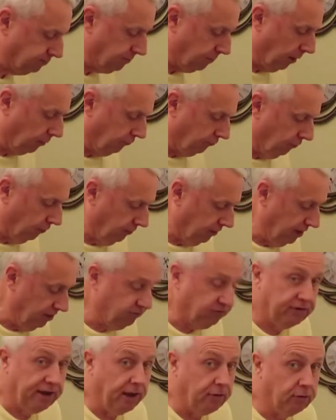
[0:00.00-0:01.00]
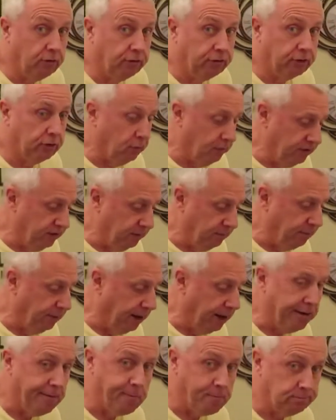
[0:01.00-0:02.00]
So these are now going to go in the
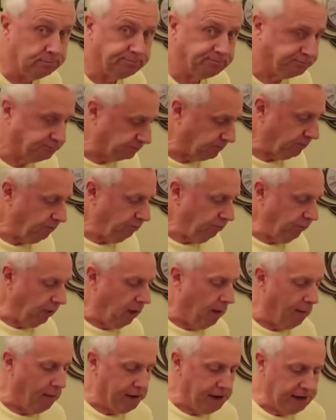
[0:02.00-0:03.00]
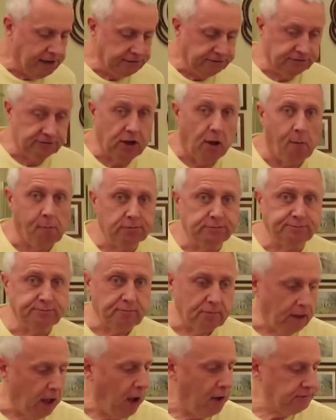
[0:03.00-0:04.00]
pot.
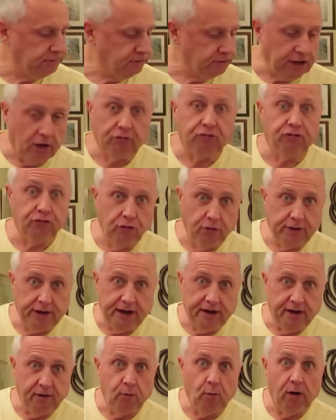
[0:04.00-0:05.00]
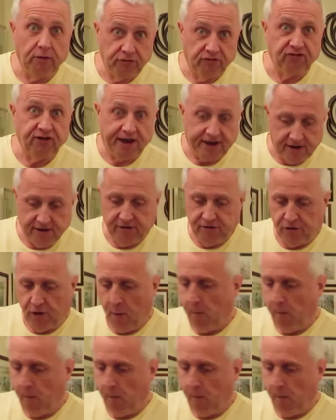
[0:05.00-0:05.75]
I'll show it you in 1 second.